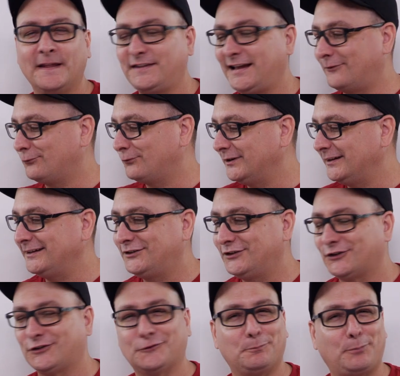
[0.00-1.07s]
that really
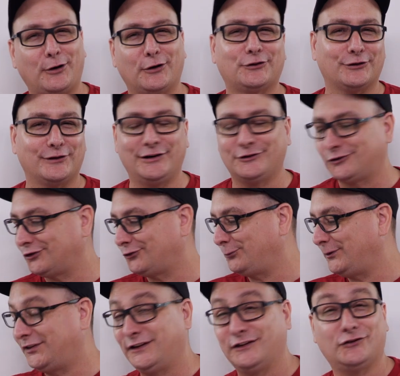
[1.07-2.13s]
just sparked your interest
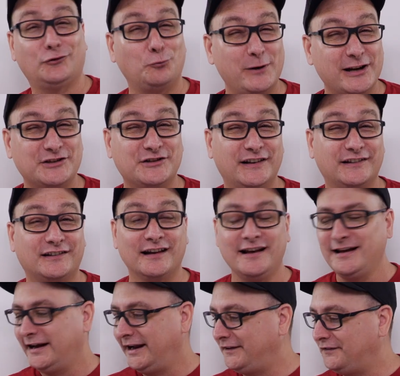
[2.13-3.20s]
with these switches
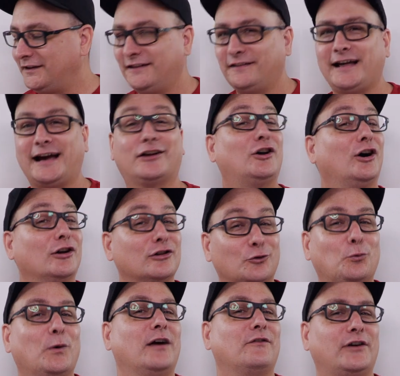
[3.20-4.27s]
and then that color
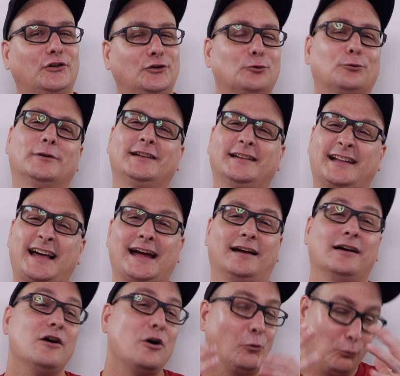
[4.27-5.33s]
wave that you really
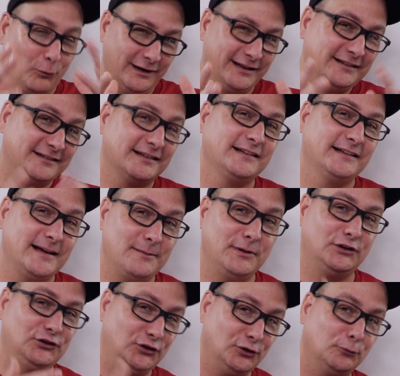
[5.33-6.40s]
like, what is the
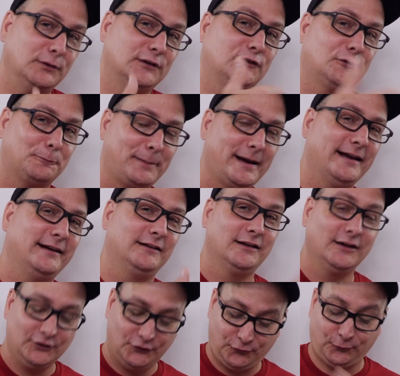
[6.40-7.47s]
limit you would spend
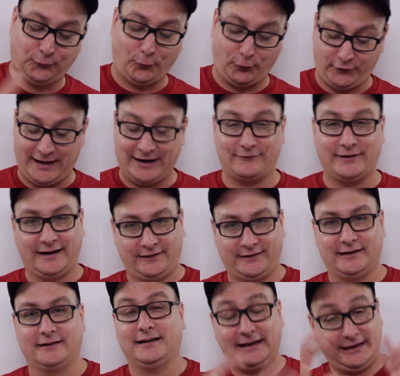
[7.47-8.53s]
for that right
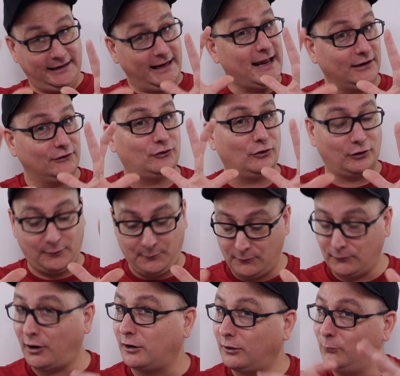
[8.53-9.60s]
there? Again, don't get me
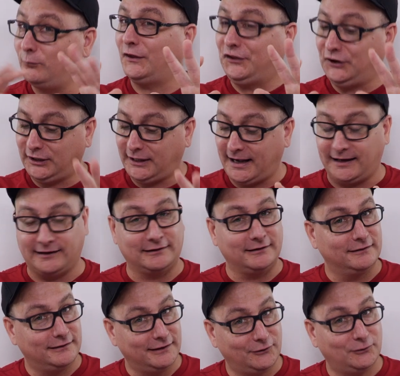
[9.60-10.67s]
wrong, I'm with you guys.
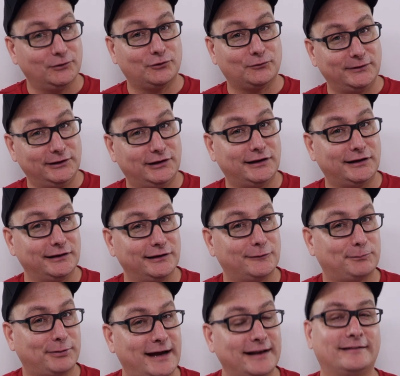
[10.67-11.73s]
This was a ridiculous
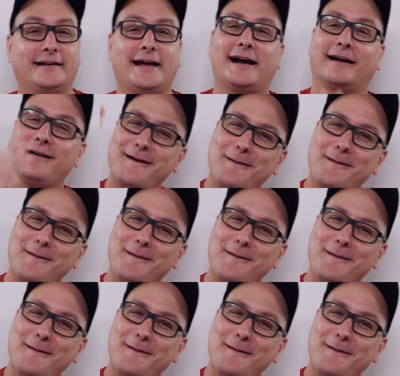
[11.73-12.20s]
price tag,